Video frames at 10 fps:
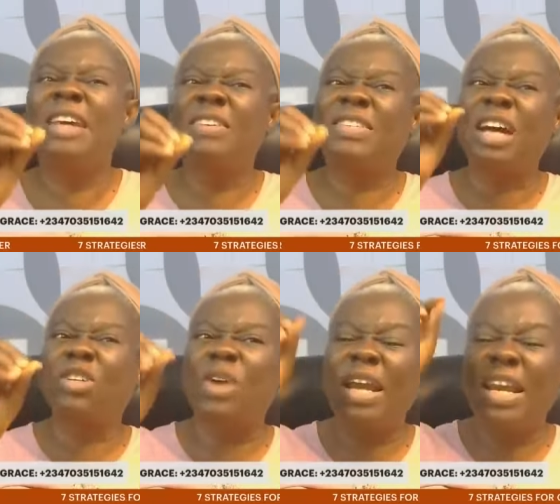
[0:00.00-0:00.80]
there is
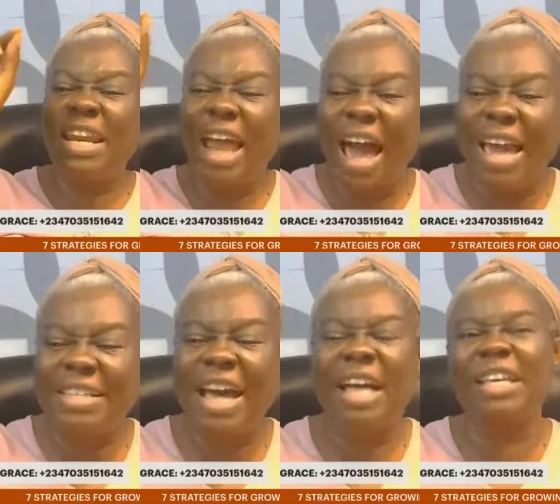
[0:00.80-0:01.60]
actually
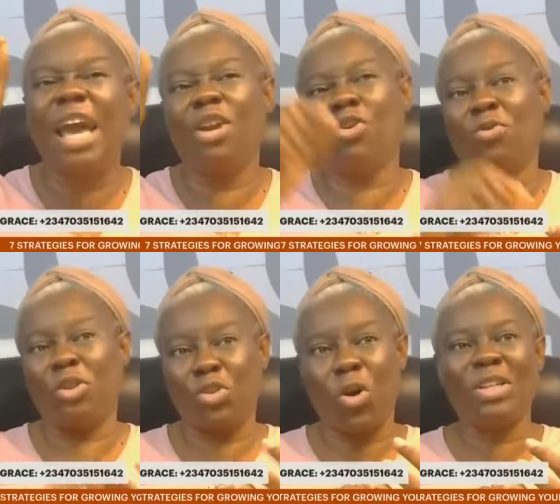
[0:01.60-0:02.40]
light at the end of
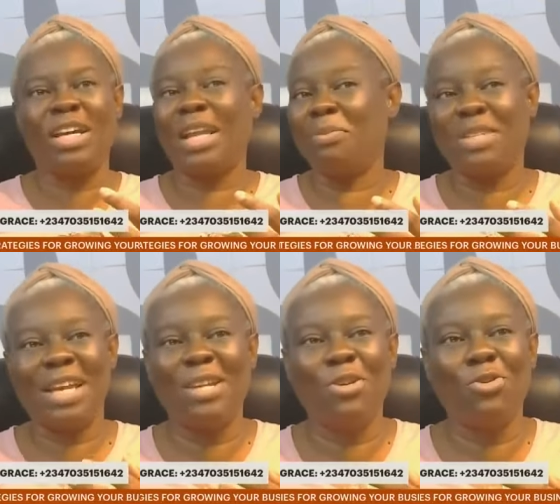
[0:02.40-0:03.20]
the tunnel. I'm
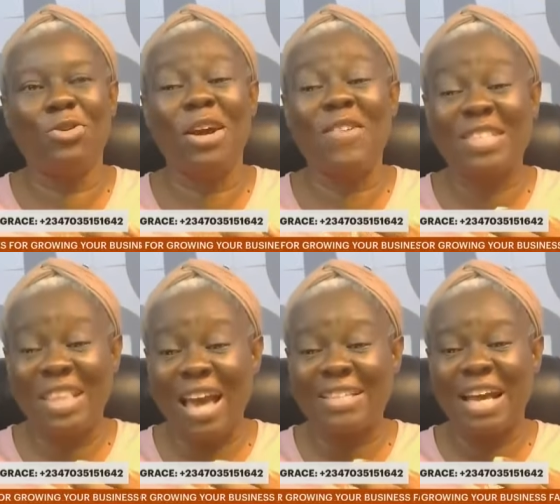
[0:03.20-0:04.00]
telling you, there is
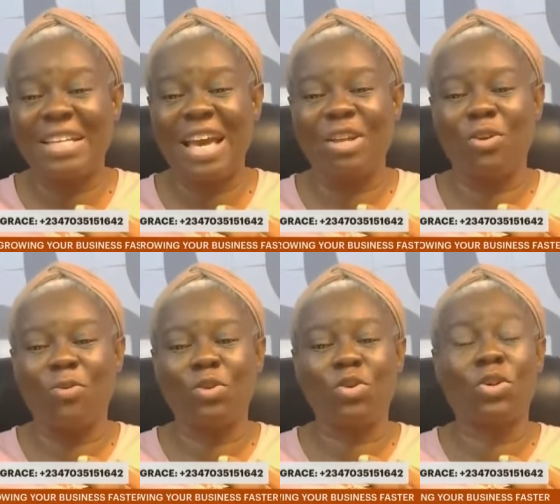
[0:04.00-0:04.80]
light at the end
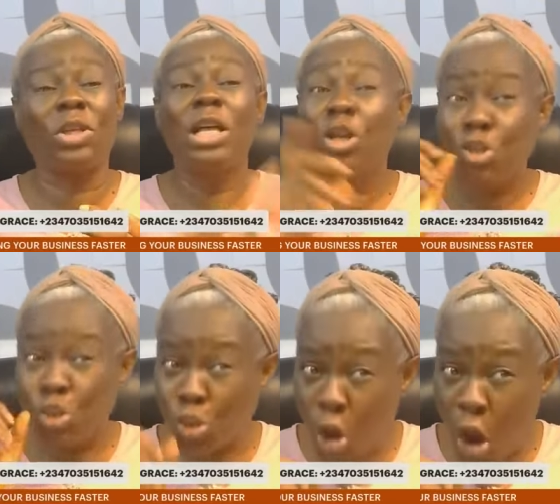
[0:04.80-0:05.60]
of the tunnel.
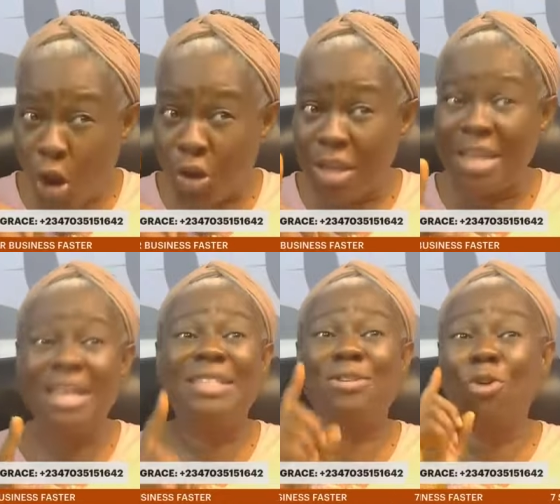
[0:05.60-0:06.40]
Sure,
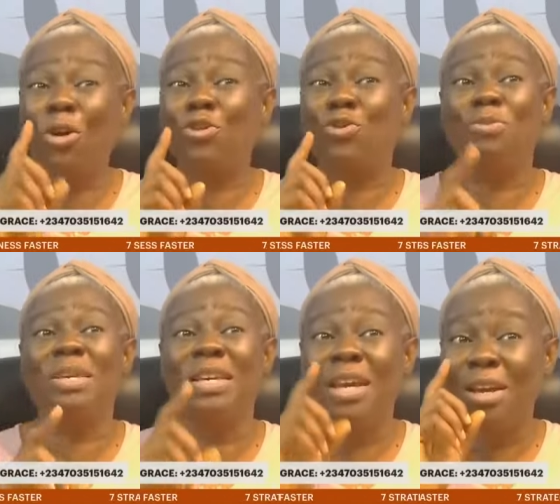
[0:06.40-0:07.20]
it's going to
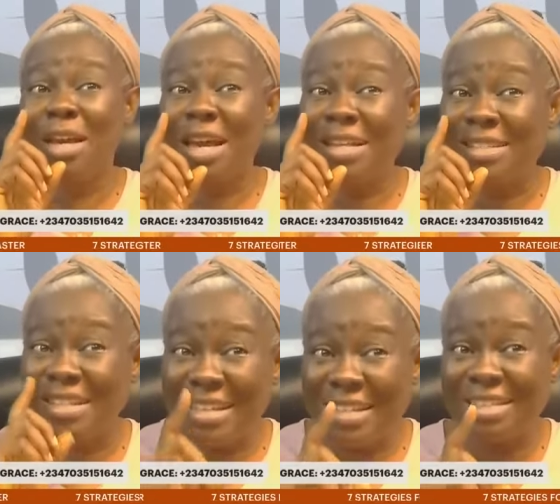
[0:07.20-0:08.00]
be
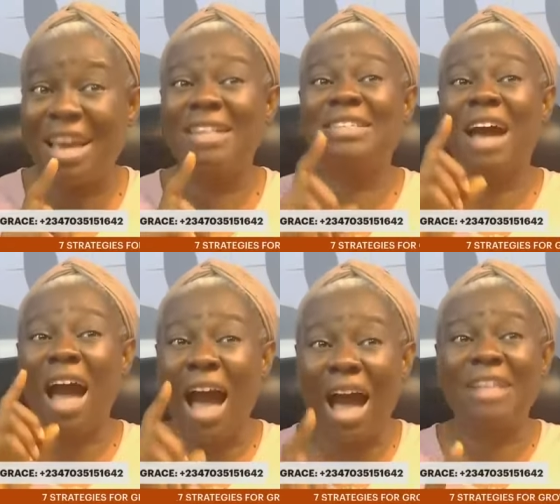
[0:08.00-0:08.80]
diligent,
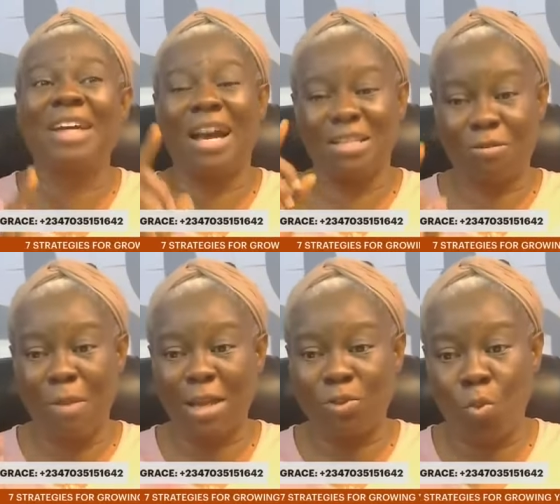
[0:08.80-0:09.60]
hard, and
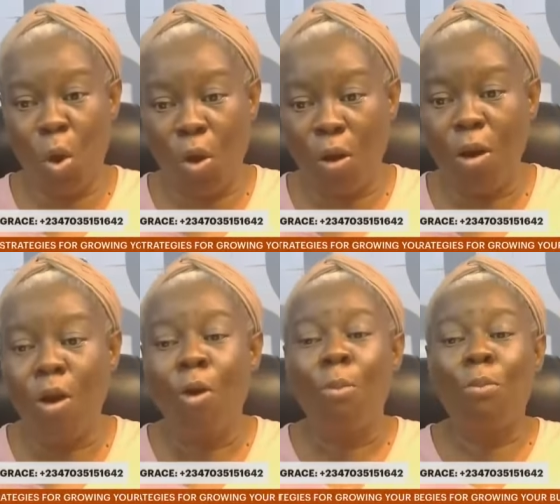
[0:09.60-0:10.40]
smart work.
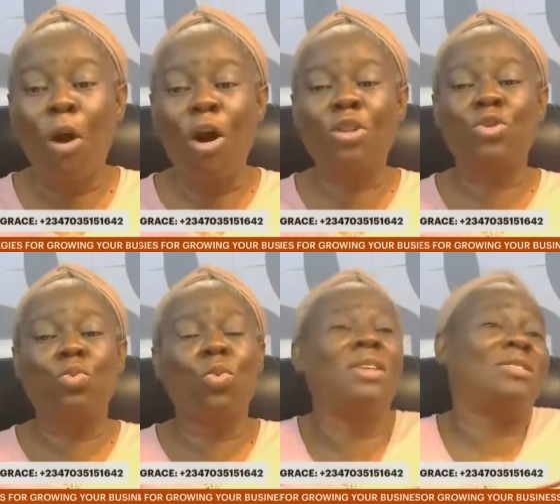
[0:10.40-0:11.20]
But
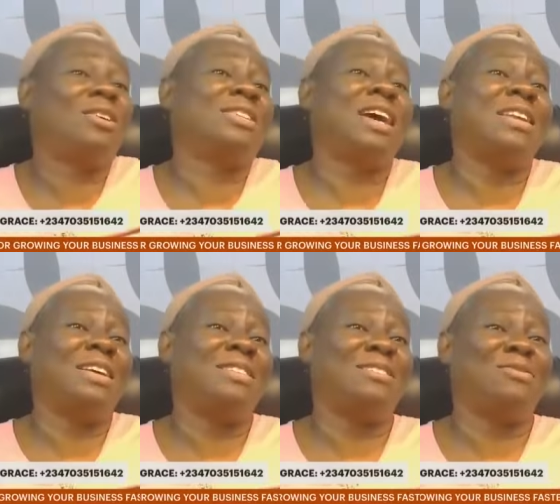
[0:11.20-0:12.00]
what's the
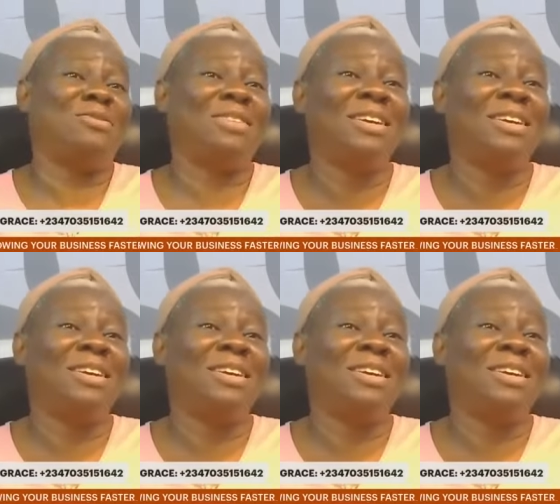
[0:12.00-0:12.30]
alternative?